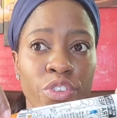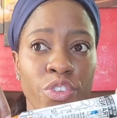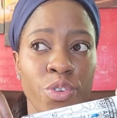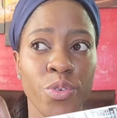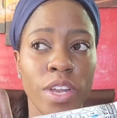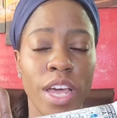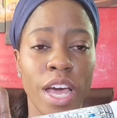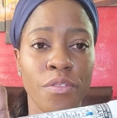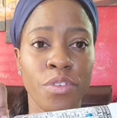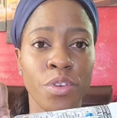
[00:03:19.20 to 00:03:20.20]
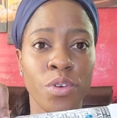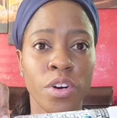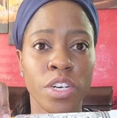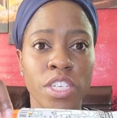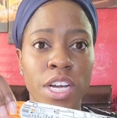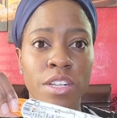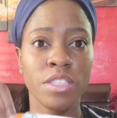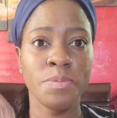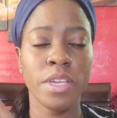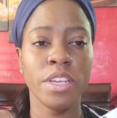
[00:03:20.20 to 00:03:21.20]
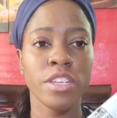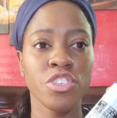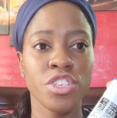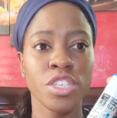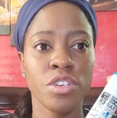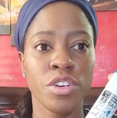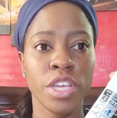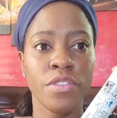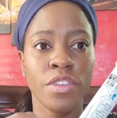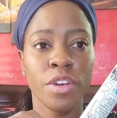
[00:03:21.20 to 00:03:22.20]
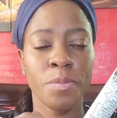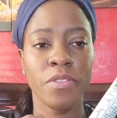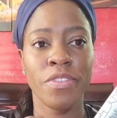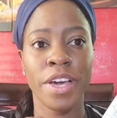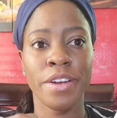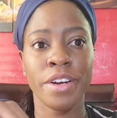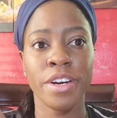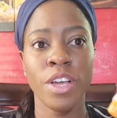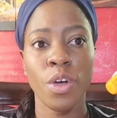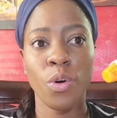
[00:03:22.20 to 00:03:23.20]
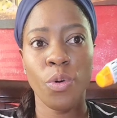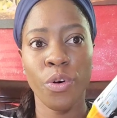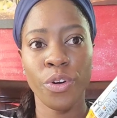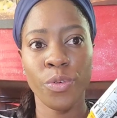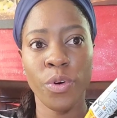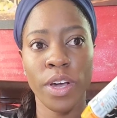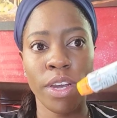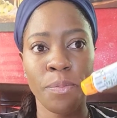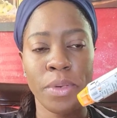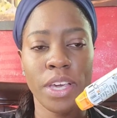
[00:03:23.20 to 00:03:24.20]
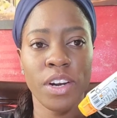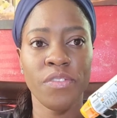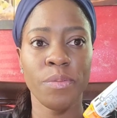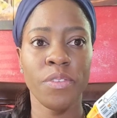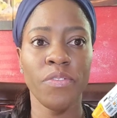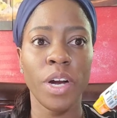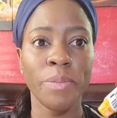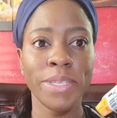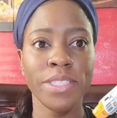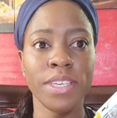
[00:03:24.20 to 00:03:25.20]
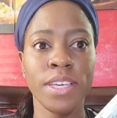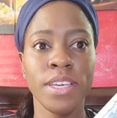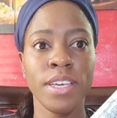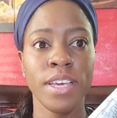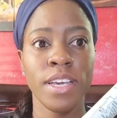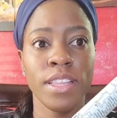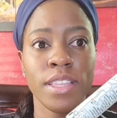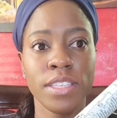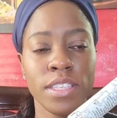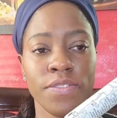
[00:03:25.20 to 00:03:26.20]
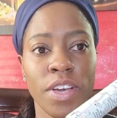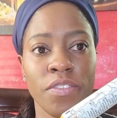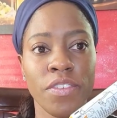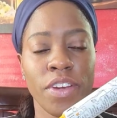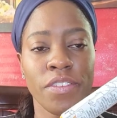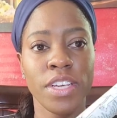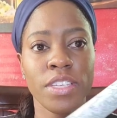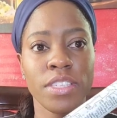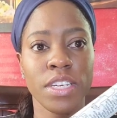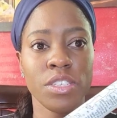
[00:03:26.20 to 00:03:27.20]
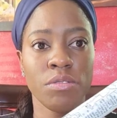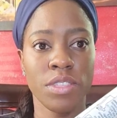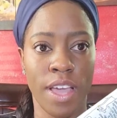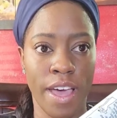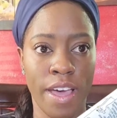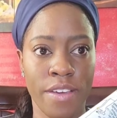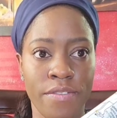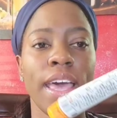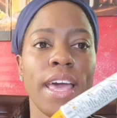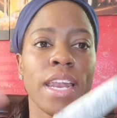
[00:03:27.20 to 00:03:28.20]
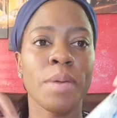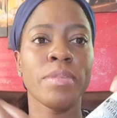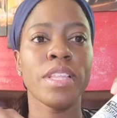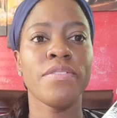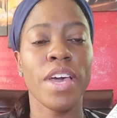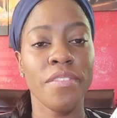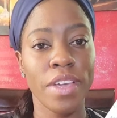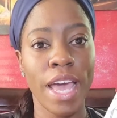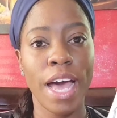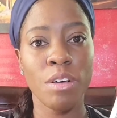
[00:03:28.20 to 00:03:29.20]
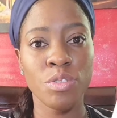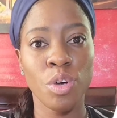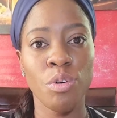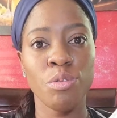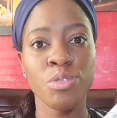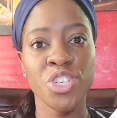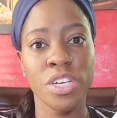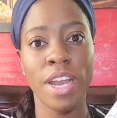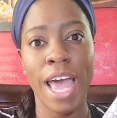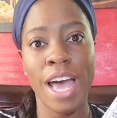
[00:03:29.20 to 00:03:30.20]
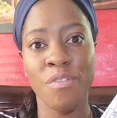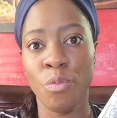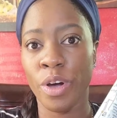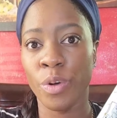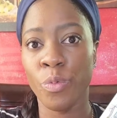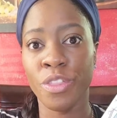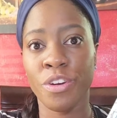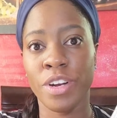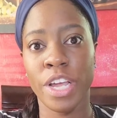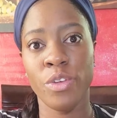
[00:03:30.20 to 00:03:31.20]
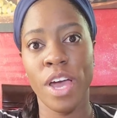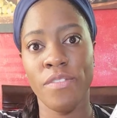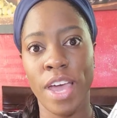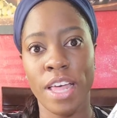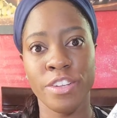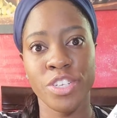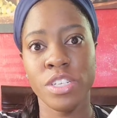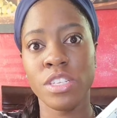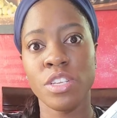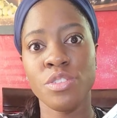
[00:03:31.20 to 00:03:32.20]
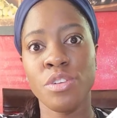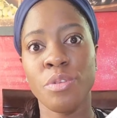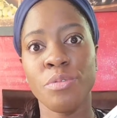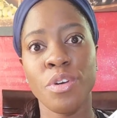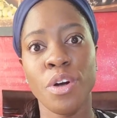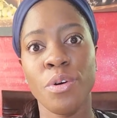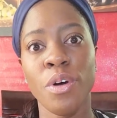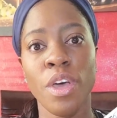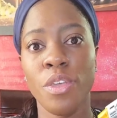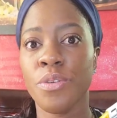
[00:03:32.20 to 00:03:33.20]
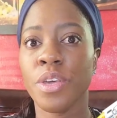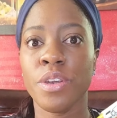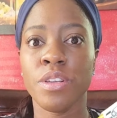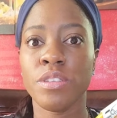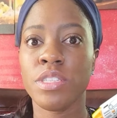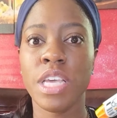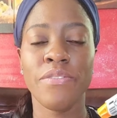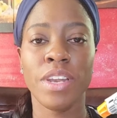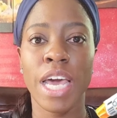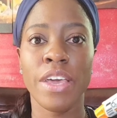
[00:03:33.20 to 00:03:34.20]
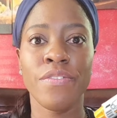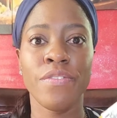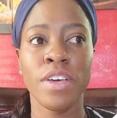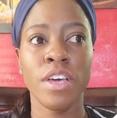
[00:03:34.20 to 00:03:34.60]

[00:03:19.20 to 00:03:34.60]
You can have your child's pediatrician or even your provider order one and pick it up from the pharmacy. This is very, very essential to have. And I believe every household should have one, whether or not you have allergies, because you don't know, you can save a life